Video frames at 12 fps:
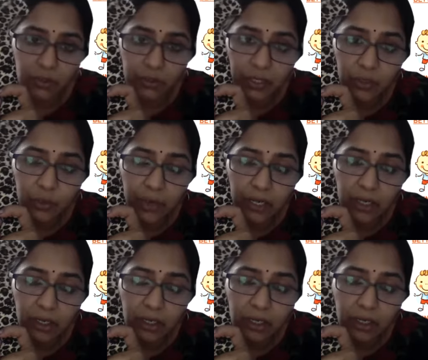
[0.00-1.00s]
So it
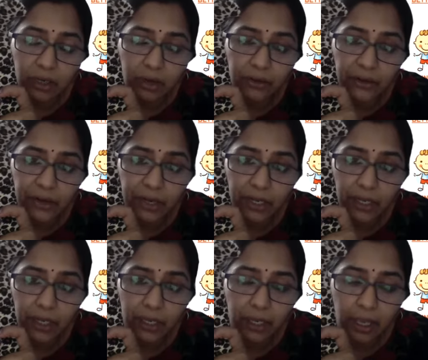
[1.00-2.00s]
went near a
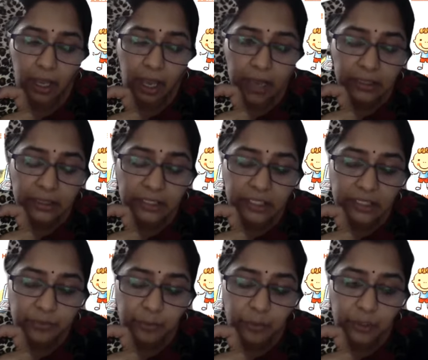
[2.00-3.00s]
tree and
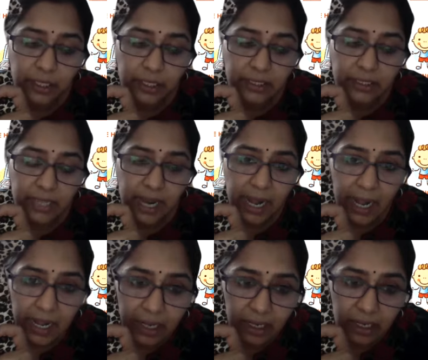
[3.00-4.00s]
just put its
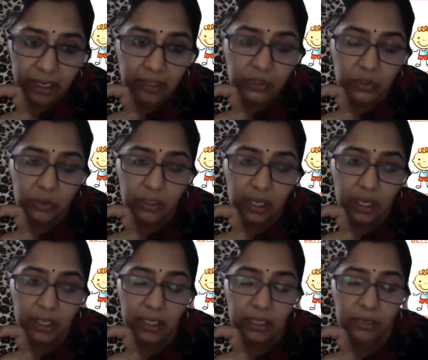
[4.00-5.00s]
head so
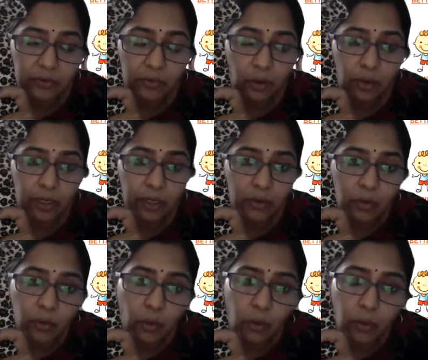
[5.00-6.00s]
that it wanted to
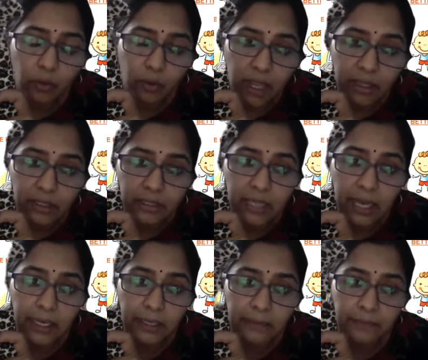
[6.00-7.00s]
go on to the other
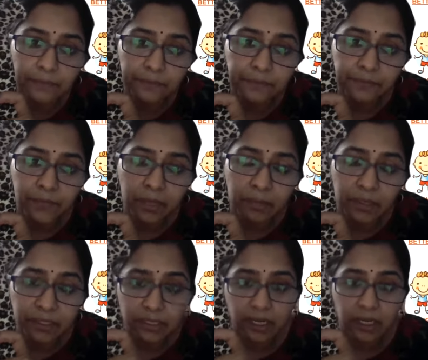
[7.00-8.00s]
side.
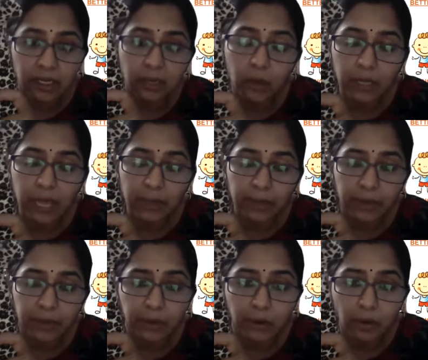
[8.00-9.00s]
But suddenly what
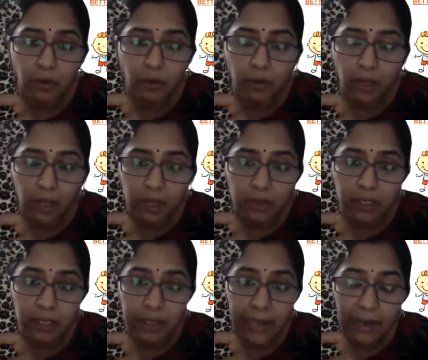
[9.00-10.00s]
happened, you know? The
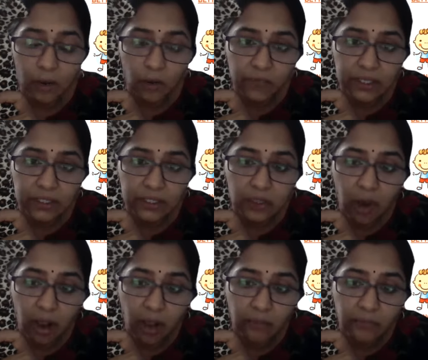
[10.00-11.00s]
neck of the
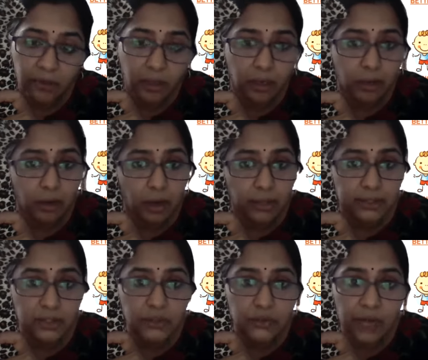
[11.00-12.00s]
giraffe got
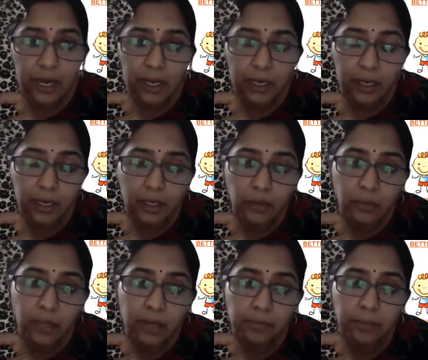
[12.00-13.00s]
stuck into
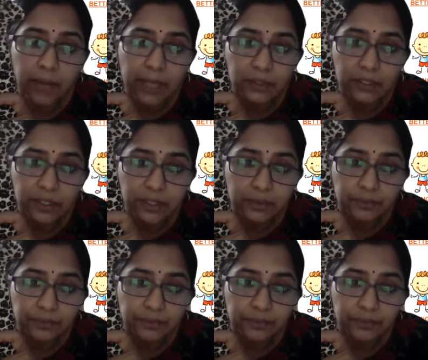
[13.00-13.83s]
that branches